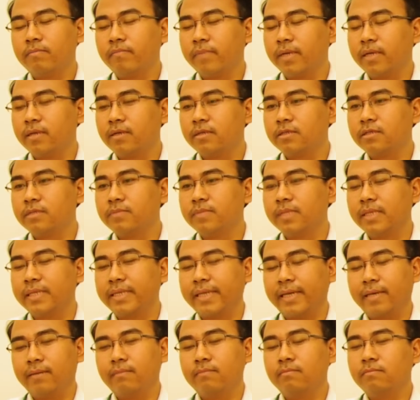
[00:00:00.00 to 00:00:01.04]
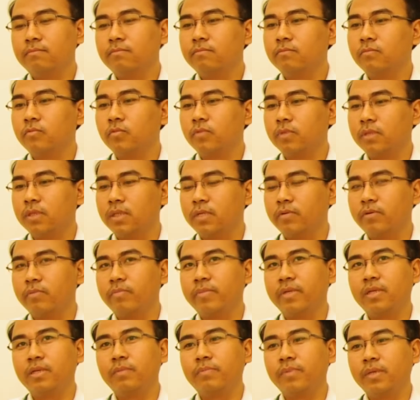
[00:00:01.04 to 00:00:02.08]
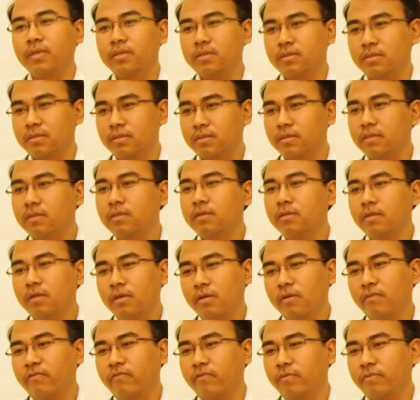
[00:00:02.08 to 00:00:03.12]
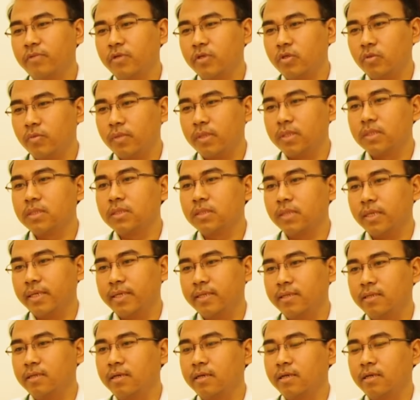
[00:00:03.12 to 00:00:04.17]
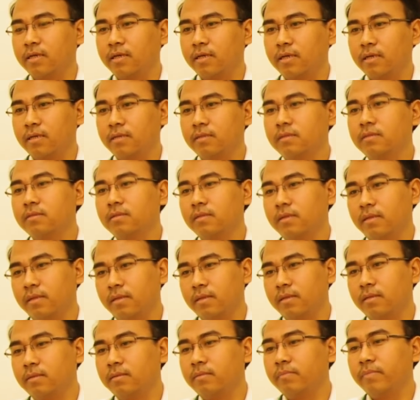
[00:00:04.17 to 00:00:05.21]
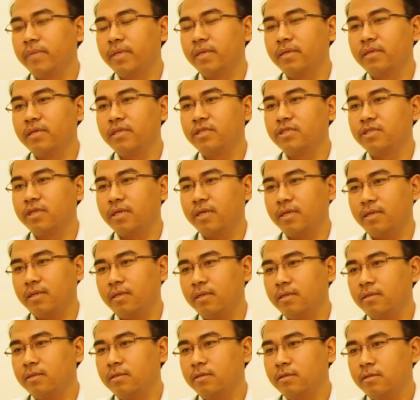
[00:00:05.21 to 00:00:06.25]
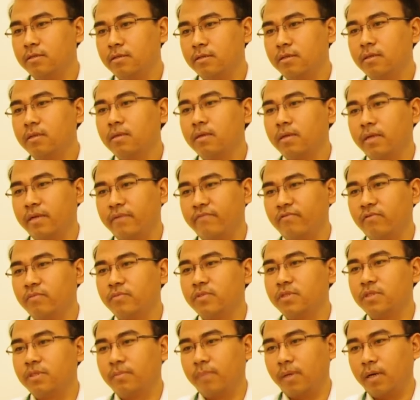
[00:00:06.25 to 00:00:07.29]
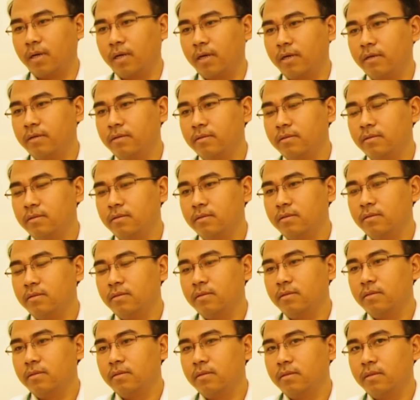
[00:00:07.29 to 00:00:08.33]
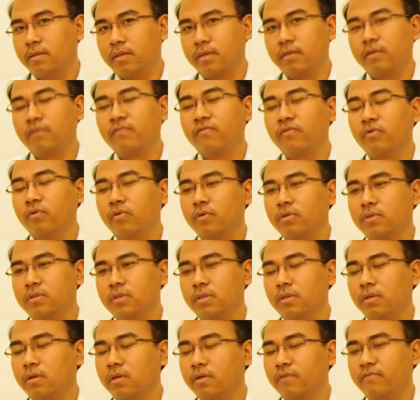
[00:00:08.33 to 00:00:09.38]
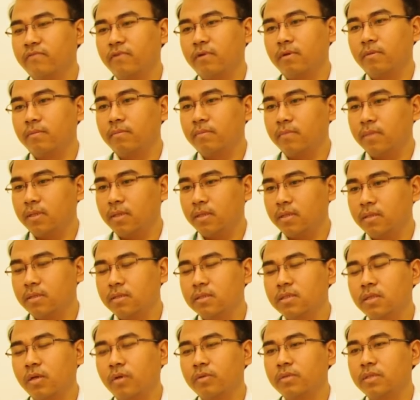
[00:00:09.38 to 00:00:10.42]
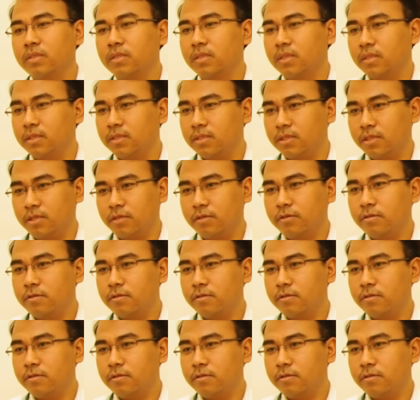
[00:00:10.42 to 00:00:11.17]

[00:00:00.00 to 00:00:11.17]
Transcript: mentorship that time, there were many patients from the US side, Canada and mainland China, and from Japan, and of course a lot from Southeast Asia,